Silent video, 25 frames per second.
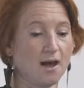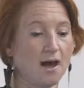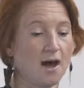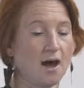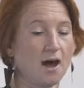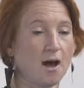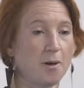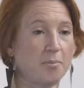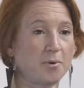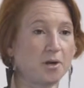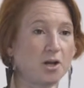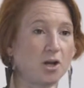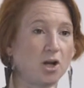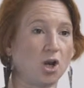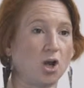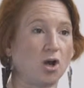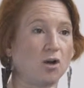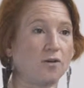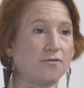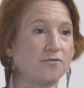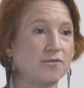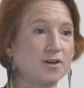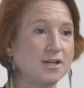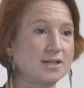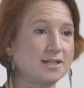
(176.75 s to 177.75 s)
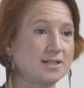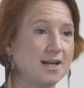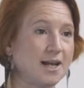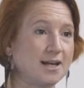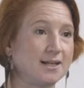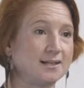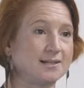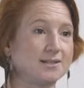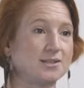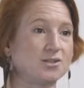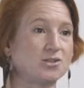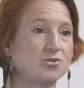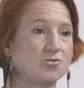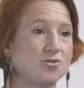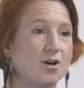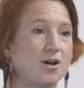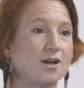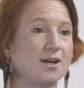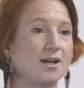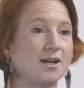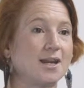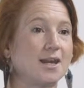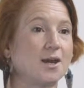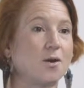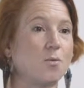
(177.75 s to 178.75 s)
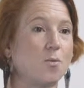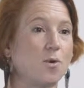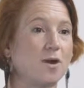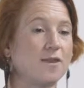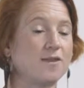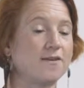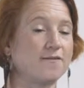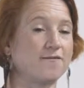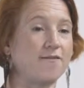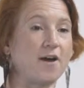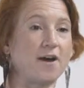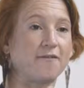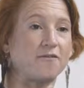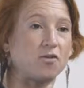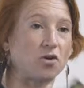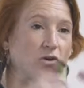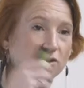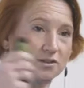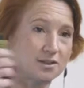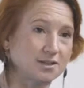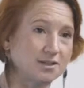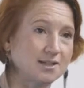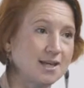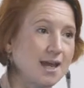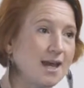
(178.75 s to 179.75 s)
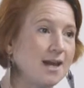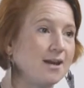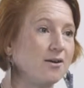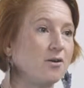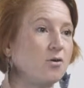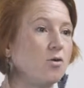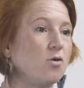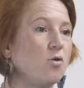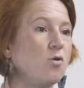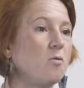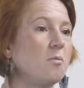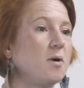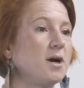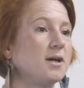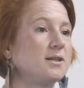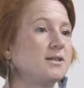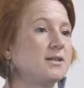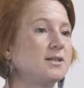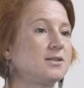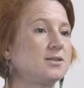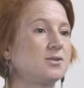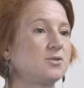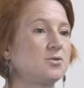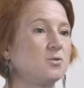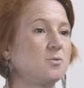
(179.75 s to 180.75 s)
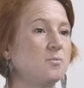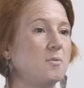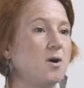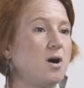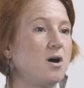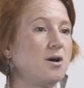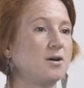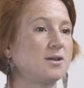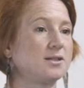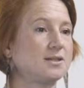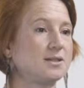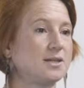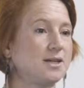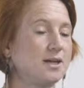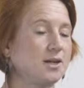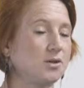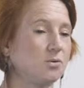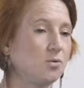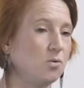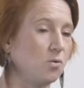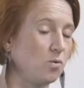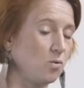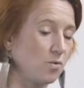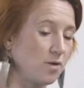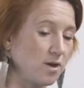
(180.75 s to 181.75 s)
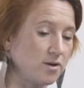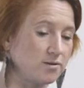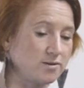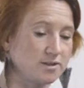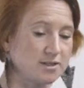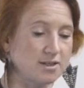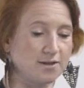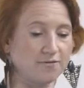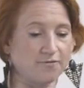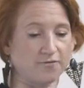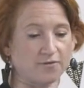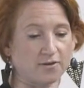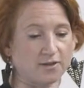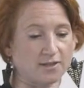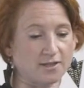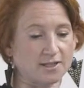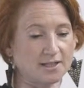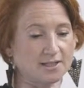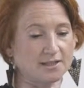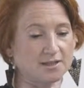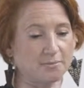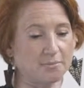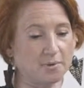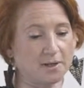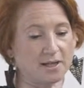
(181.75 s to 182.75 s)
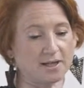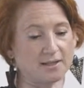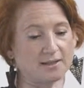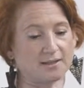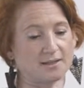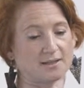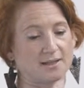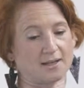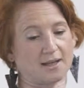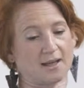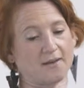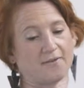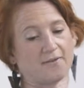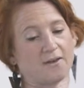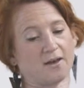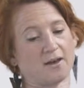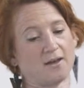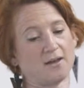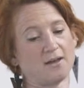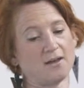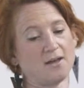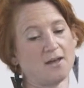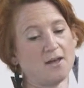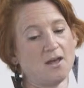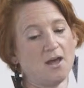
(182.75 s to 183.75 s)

But a lot of retailers are struggling with, if I've got to tailor all my digital marketing and all those different disciplines together,